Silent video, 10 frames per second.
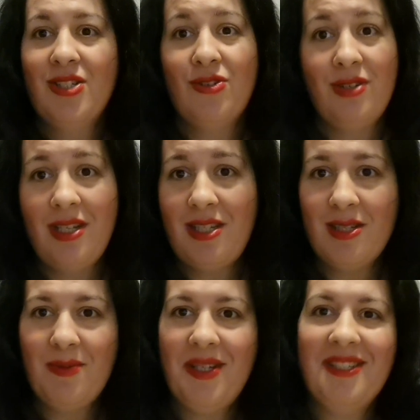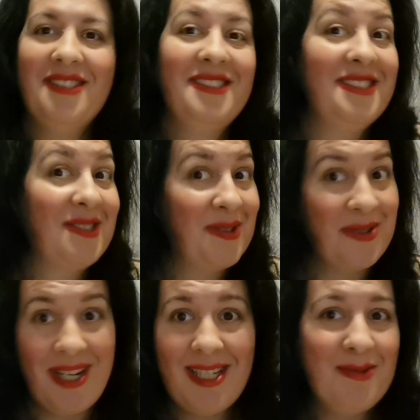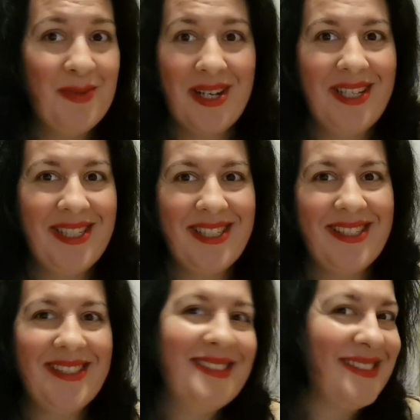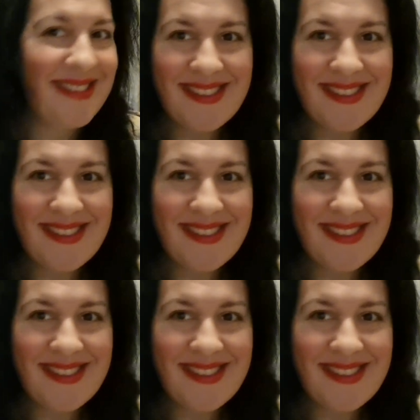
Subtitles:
So this has been Christmas.